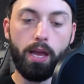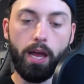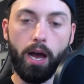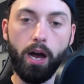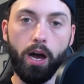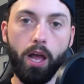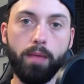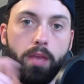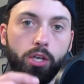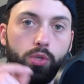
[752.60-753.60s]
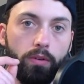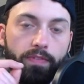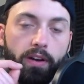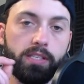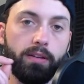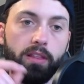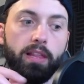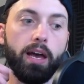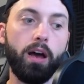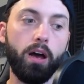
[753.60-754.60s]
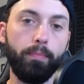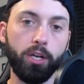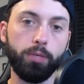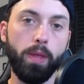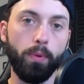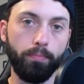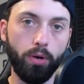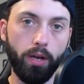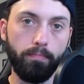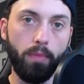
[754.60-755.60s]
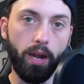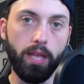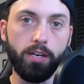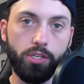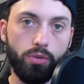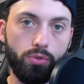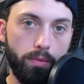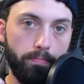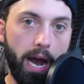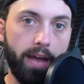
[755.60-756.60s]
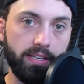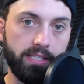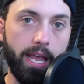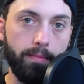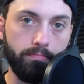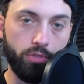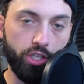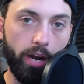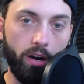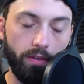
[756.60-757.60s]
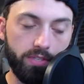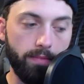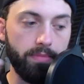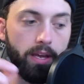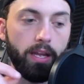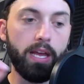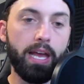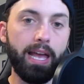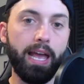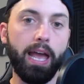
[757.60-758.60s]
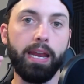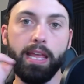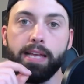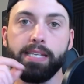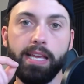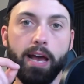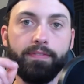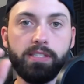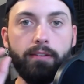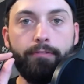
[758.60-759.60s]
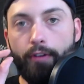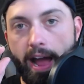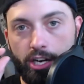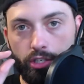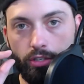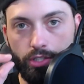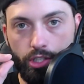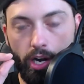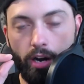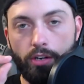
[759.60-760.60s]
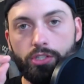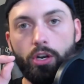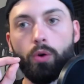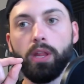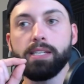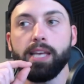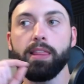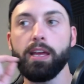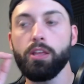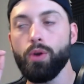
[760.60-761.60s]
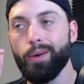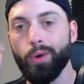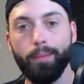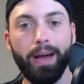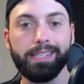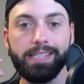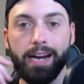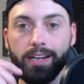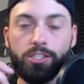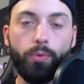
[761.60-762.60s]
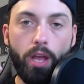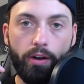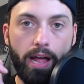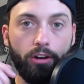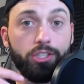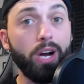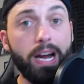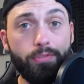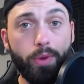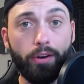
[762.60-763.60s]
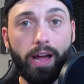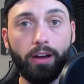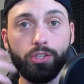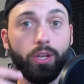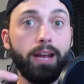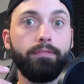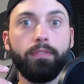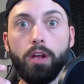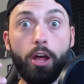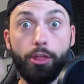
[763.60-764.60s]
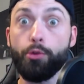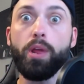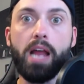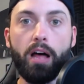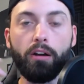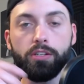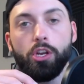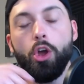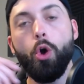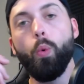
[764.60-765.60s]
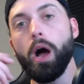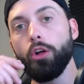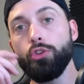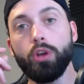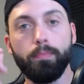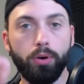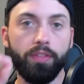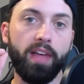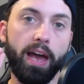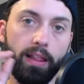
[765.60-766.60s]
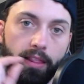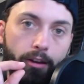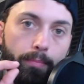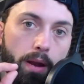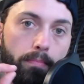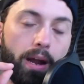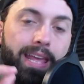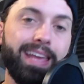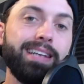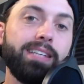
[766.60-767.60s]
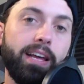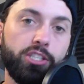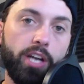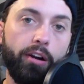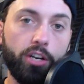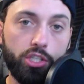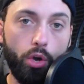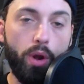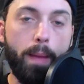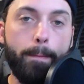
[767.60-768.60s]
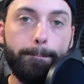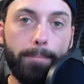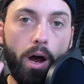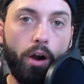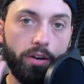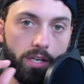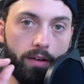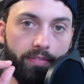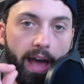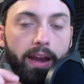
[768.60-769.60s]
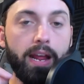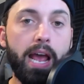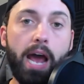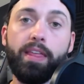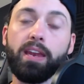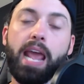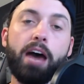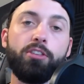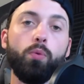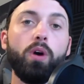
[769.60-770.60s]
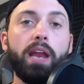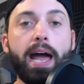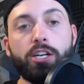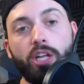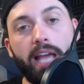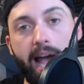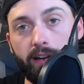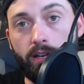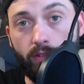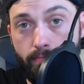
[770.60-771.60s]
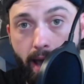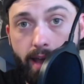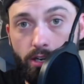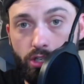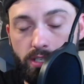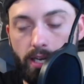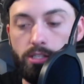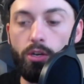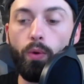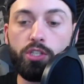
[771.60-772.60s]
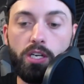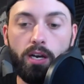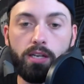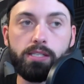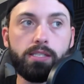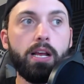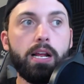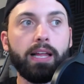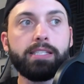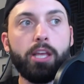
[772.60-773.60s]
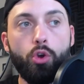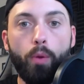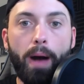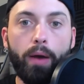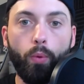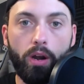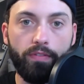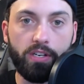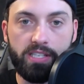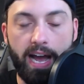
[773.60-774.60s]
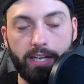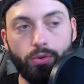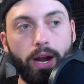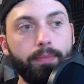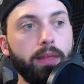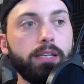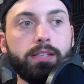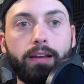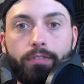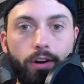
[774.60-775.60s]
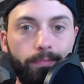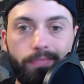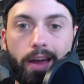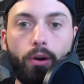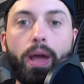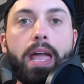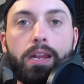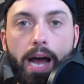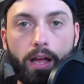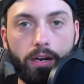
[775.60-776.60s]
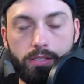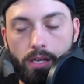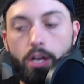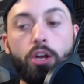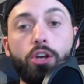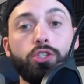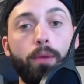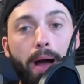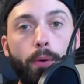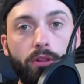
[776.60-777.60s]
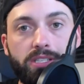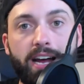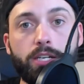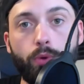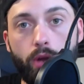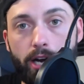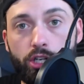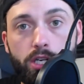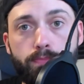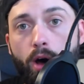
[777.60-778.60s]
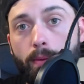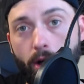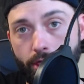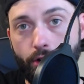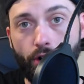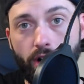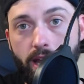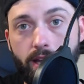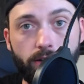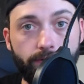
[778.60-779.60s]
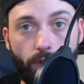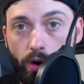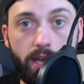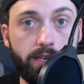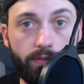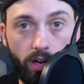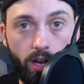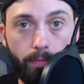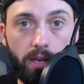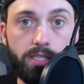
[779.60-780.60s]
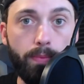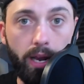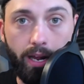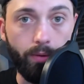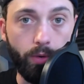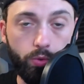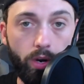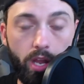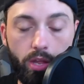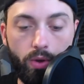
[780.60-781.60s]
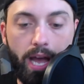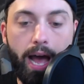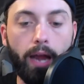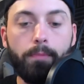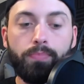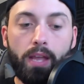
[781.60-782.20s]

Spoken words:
A mutual fund is something that a bunch of people put money into to buy the same share of something. An ETF is a fractional share. So let's say that you want to buy a stock that's $300. You don't have $300. You only have $3. Well, you can put that little bit of money into that share and just own a part of that. And then Kathy Wood actually actively manages it. So what she does is, let's say you go buy one of her stocks, right? And it's like for, I don't know, $80. So you buy one of those stocks, well, you actually just bought about 30 to 40 different companies, depending on which one that you got.